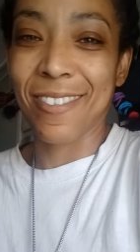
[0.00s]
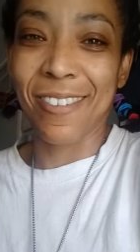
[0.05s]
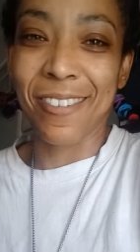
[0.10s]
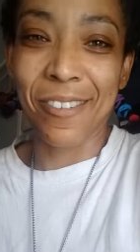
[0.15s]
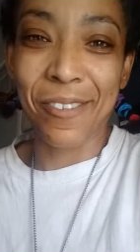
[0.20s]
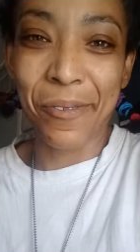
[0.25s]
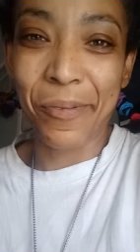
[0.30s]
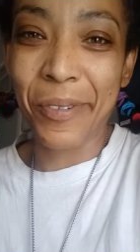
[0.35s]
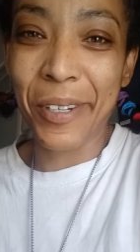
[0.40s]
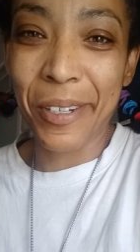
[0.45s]

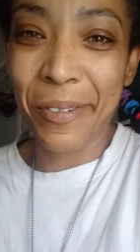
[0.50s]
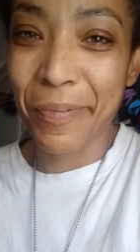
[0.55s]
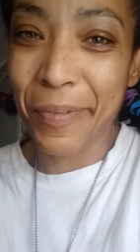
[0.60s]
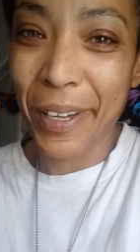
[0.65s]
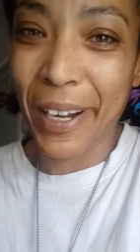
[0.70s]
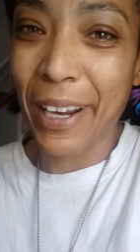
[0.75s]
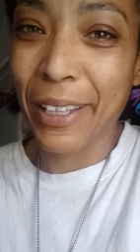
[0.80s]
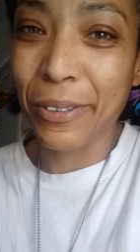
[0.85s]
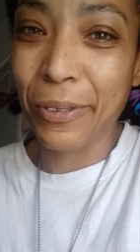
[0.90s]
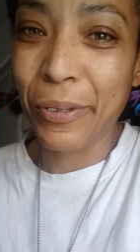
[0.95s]
Oh,
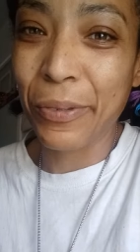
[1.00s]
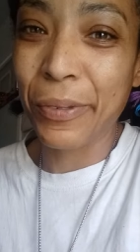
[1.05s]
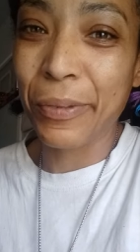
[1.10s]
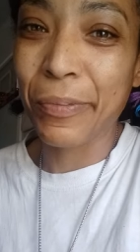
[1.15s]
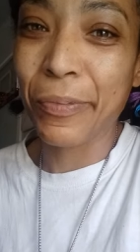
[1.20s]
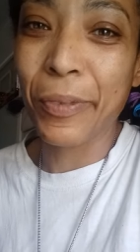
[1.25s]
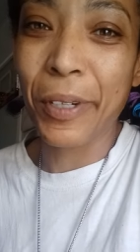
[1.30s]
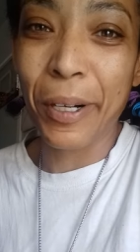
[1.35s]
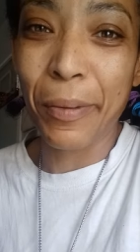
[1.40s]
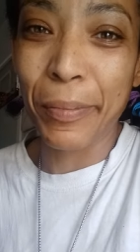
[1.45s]
what I do?
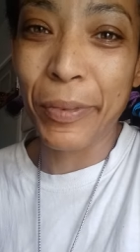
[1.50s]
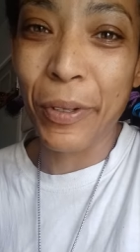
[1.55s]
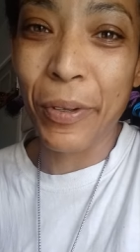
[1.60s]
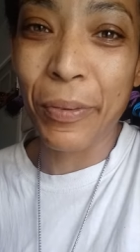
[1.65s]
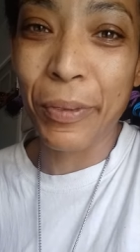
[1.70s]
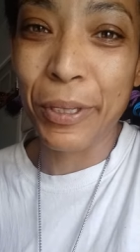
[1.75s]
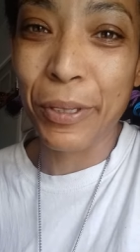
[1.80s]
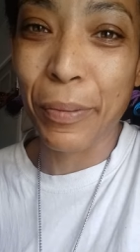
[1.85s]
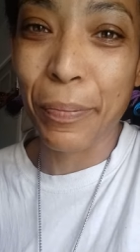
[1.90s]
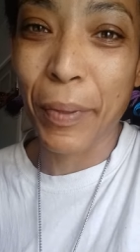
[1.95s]
What I'm
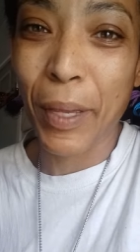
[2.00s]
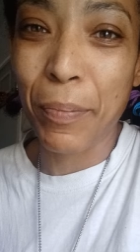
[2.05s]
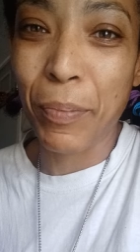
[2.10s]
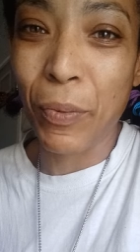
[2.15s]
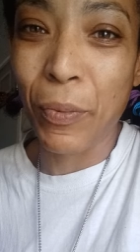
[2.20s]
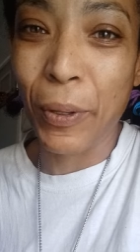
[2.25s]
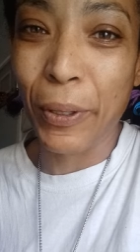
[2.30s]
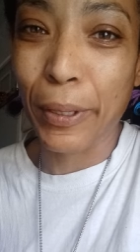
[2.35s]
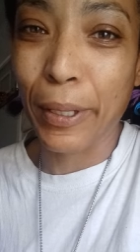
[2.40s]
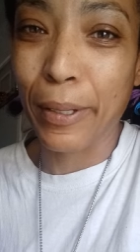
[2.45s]
doing with your
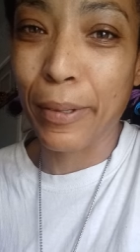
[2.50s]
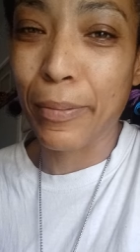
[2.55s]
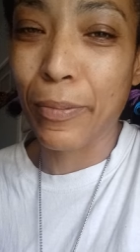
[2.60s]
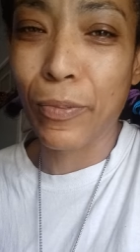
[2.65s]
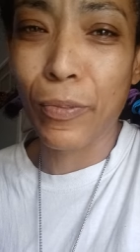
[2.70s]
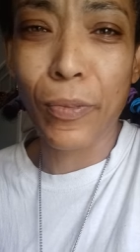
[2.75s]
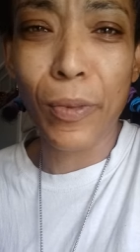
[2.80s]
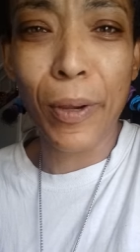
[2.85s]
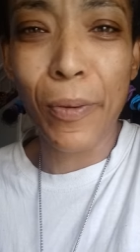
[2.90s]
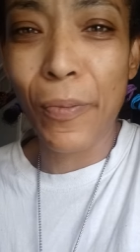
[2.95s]
paperwork?
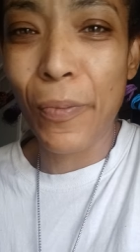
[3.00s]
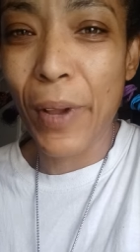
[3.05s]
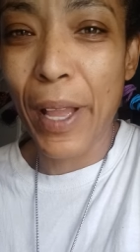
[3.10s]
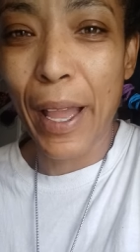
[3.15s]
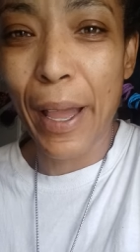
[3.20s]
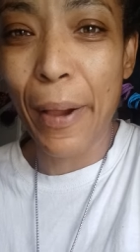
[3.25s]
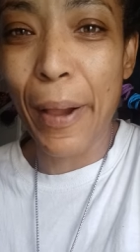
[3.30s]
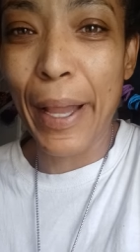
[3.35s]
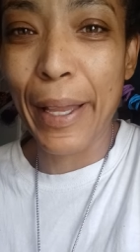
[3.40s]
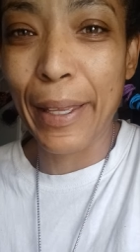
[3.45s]

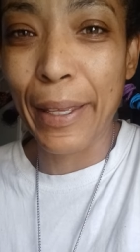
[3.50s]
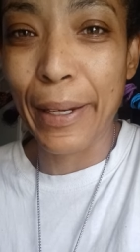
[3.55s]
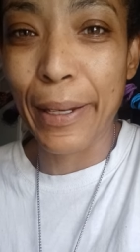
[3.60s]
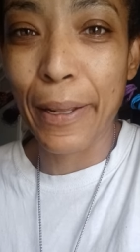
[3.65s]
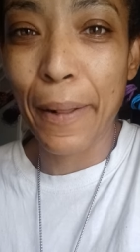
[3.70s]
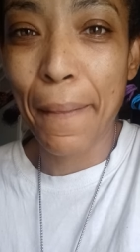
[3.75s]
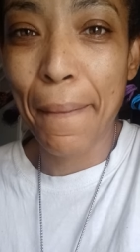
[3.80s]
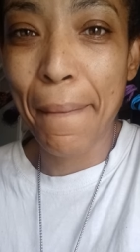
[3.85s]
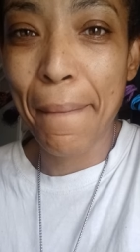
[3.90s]
How I get it?